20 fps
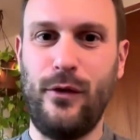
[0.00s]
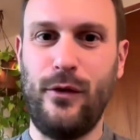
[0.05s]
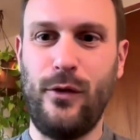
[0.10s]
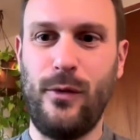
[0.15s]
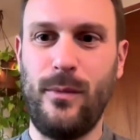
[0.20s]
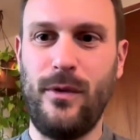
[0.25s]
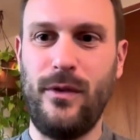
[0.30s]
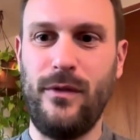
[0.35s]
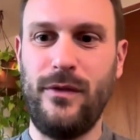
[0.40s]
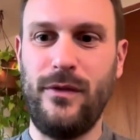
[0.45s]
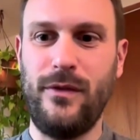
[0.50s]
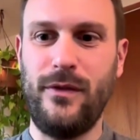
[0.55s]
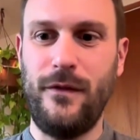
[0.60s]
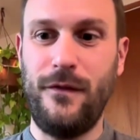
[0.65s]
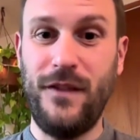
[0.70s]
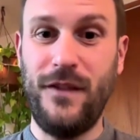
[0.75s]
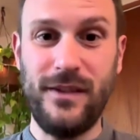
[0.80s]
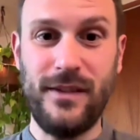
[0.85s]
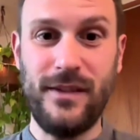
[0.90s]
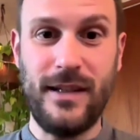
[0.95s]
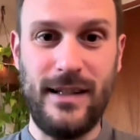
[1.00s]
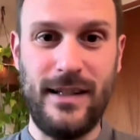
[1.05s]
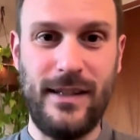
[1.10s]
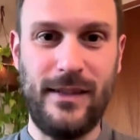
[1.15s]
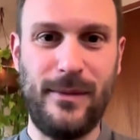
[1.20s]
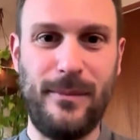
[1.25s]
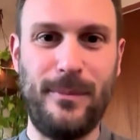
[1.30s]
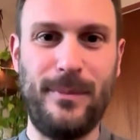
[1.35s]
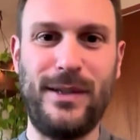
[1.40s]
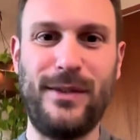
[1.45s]
form of
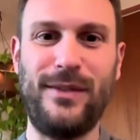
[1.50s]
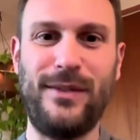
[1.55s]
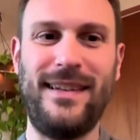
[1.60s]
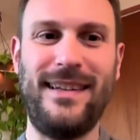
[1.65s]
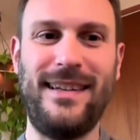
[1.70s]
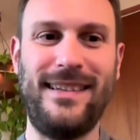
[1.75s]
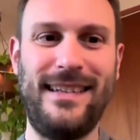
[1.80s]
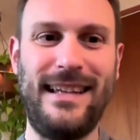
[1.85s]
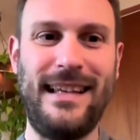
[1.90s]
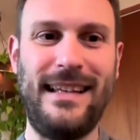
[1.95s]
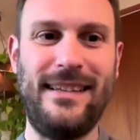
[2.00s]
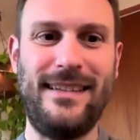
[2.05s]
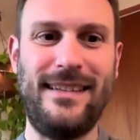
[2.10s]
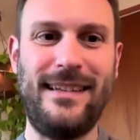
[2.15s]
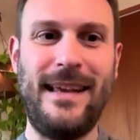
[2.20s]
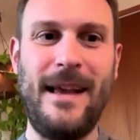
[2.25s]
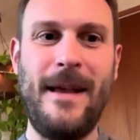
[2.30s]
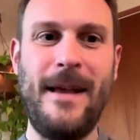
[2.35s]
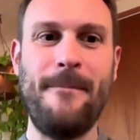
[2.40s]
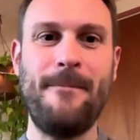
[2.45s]
physicalism, because in a sense,